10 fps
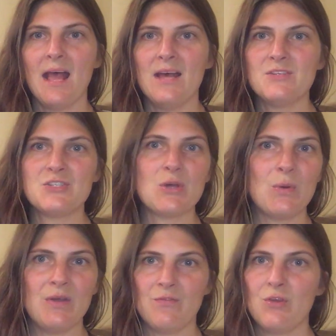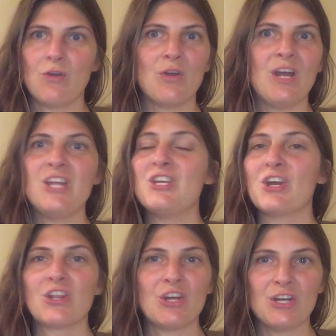And so if you're in
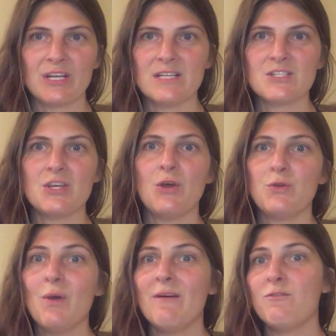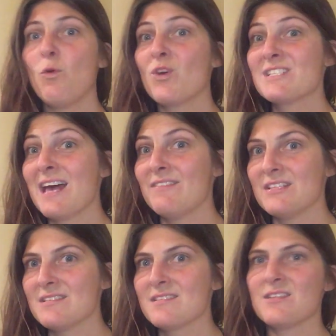your 30s, you know, you have 4
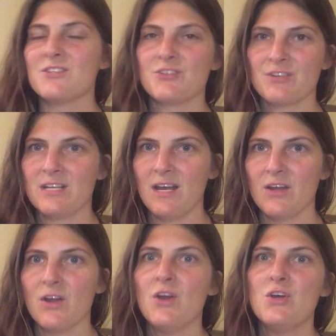sevens to retire.